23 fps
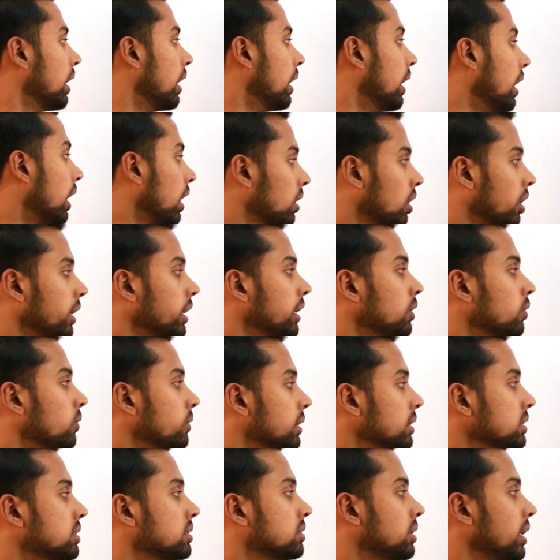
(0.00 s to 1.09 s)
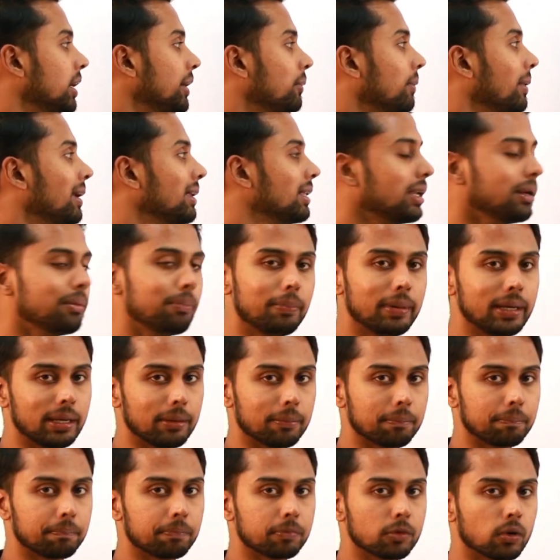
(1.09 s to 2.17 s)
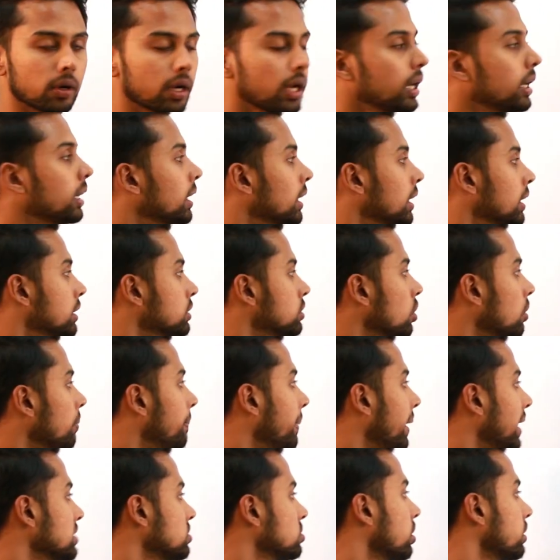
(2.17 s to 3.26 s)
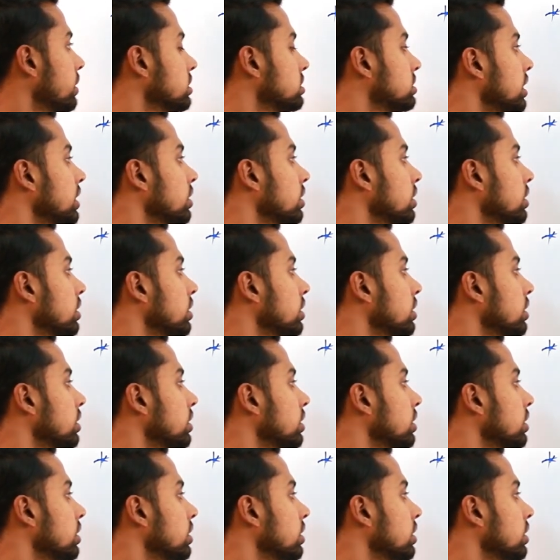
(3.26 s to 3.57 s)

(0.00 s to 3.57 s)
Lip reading: according to this 323B. Okay. So, based on this